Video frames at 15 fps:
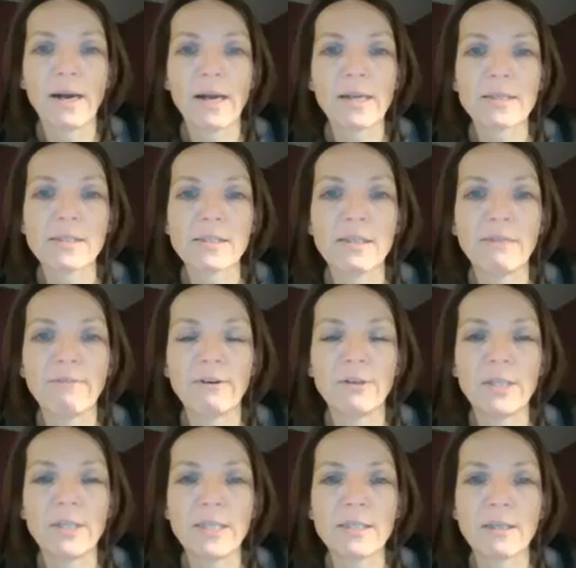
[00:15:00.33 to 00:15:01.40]
I can see
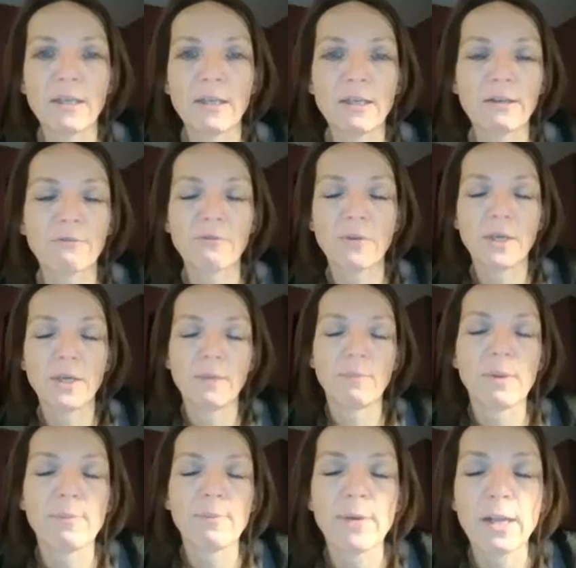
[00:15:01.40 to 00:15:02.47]
very easily if
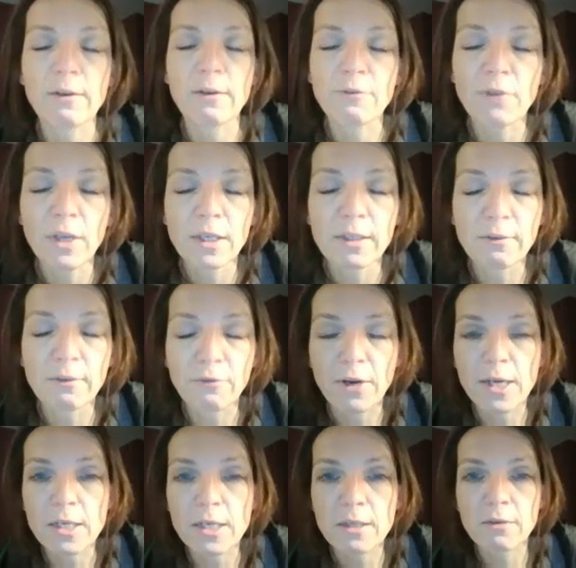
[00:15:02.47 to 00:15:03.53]
people have
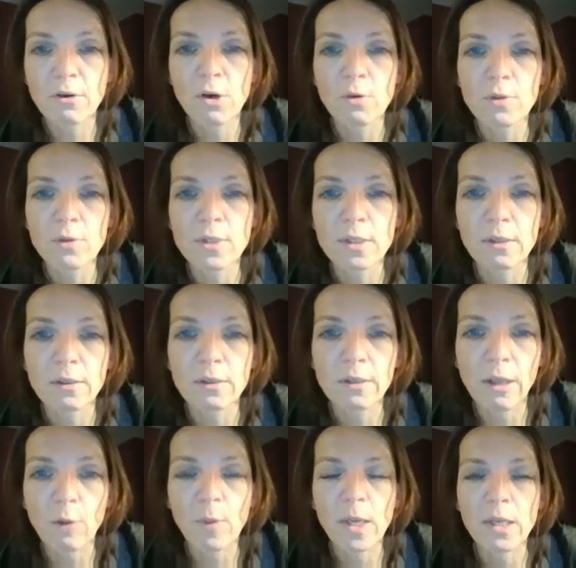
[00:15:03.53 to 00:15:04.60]
defined codes and
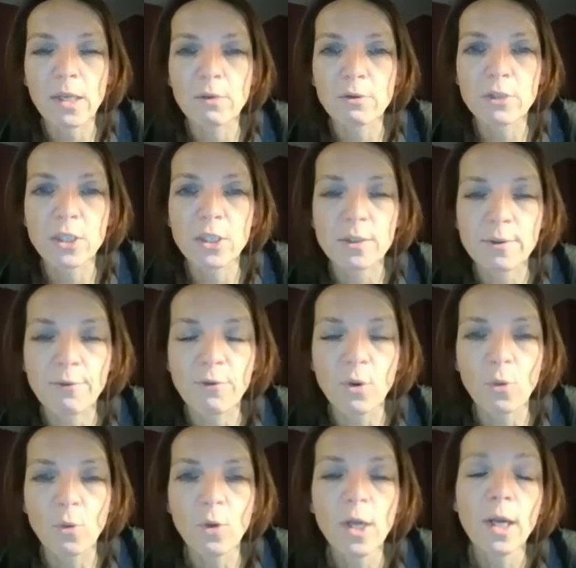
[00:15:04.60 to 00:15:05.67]
how many, or just a
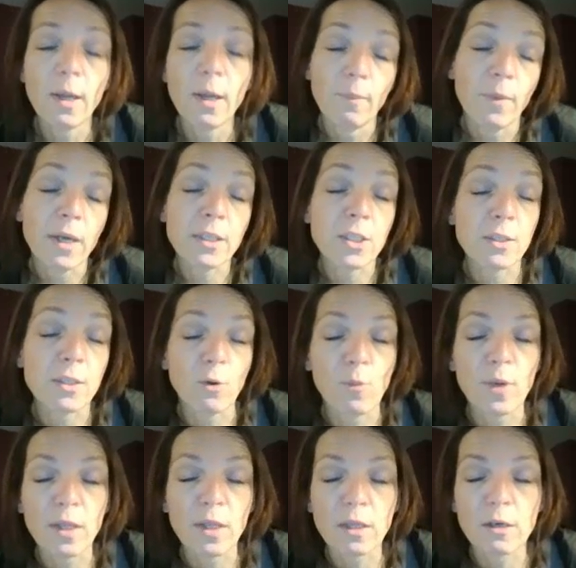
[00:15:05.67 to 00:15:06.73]
few, by just
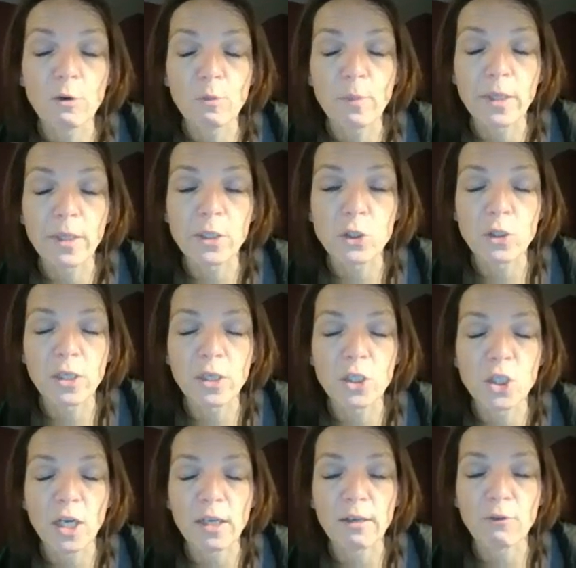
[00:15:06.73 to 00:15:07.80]
opening the code manager
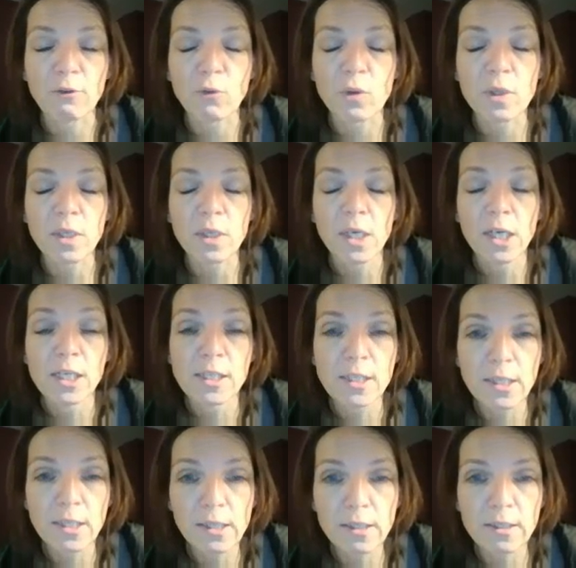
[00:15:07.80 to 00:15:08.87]
and checking for the
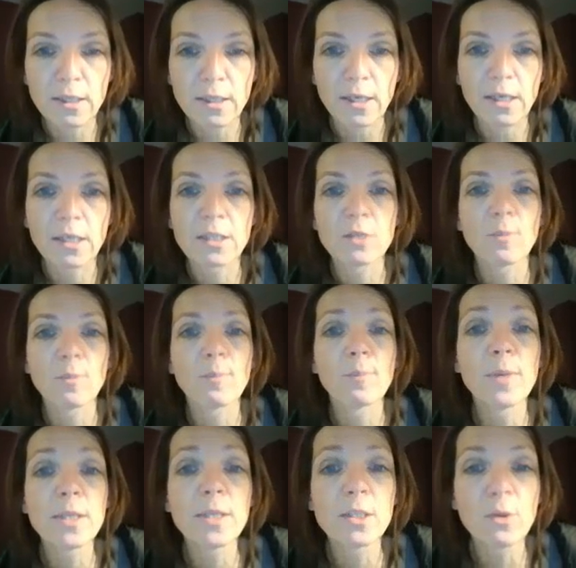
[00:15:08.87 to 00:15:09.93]
tilde sign. So
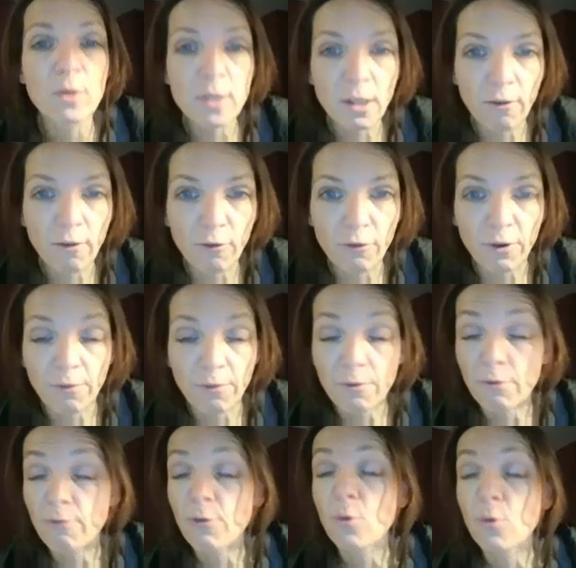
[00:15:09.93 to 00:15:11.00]
please do yourself a
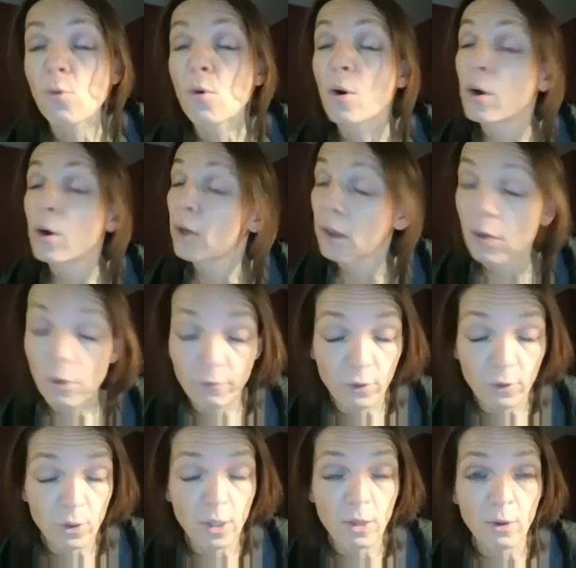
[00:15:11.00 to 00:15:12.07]
favor, if you're
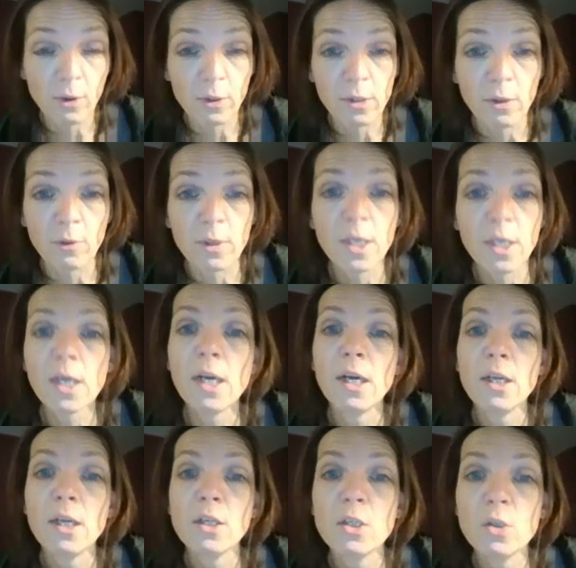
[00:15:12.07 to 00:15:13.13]
working on your own,
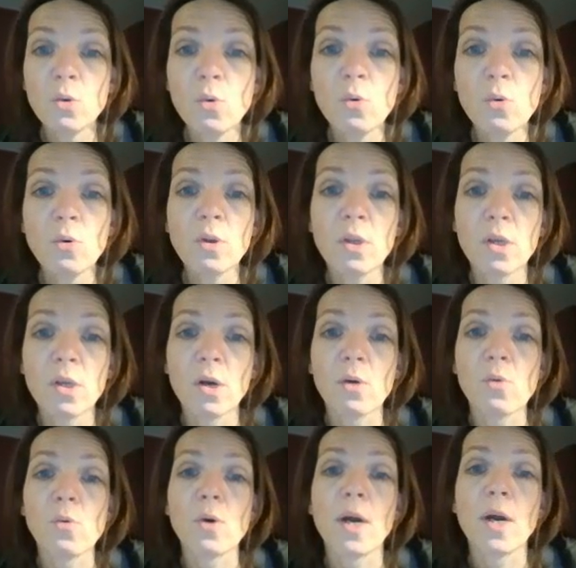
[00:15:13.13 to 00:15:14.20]
do
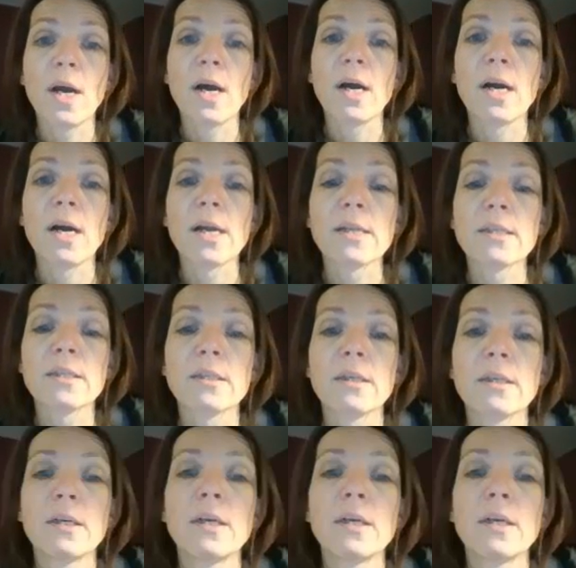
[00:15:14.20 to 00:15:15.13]
go and